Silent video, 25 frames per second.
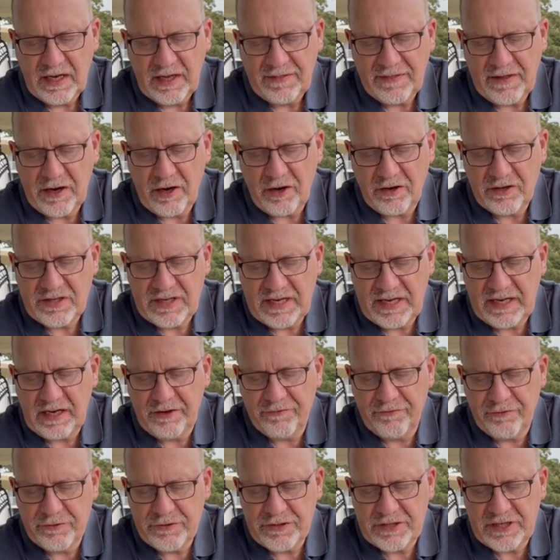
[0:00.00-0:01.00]
that our
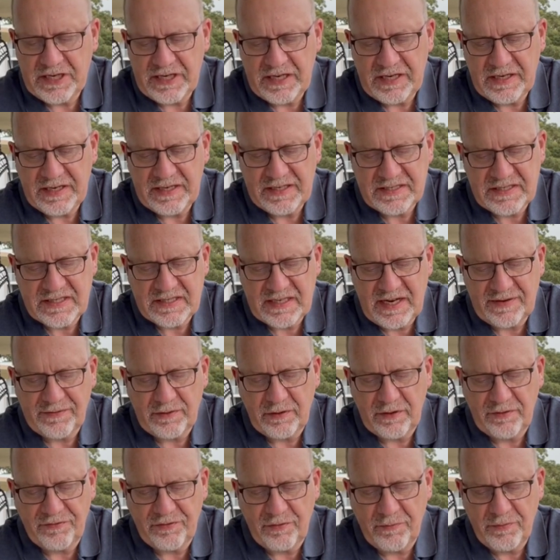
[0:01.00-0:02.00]
daily routine is
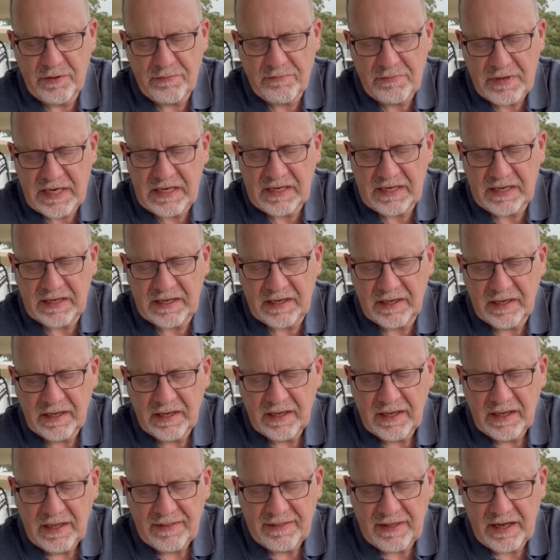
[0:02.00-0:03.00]
severed from the meaning
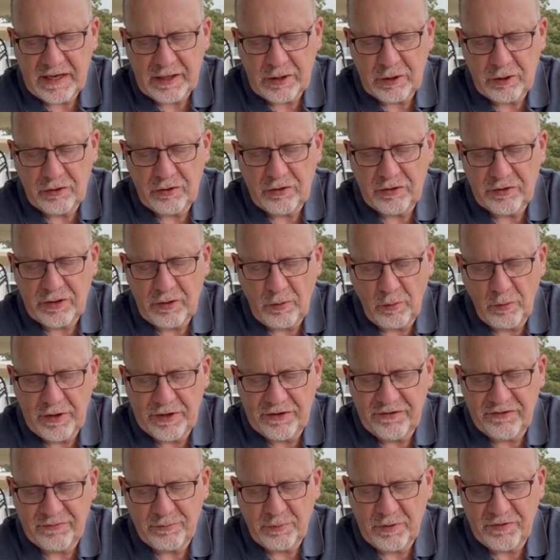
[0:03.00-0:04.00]
that God
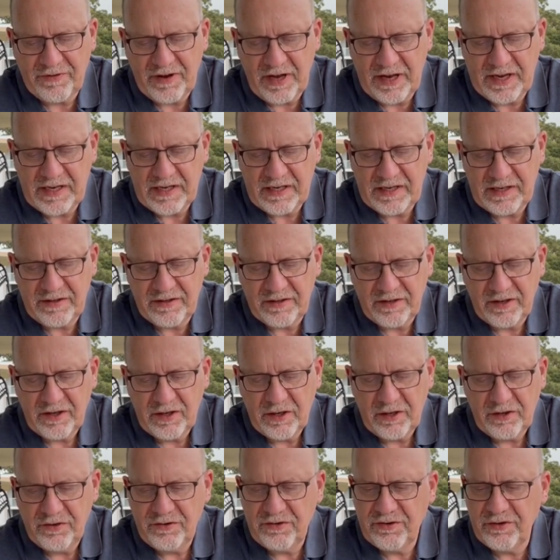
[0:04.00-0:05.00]
once provided
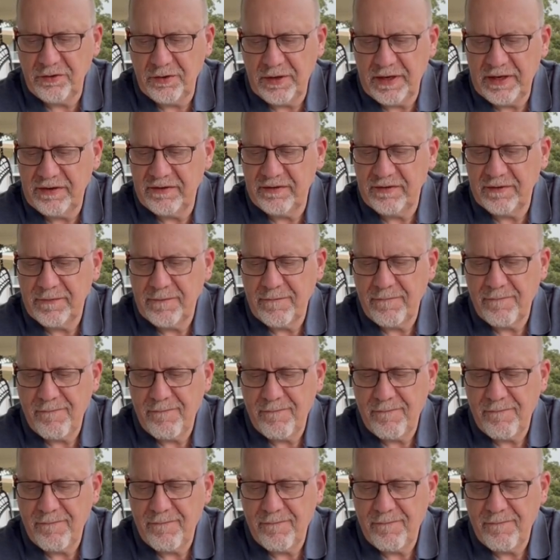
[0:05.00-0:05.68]
to it.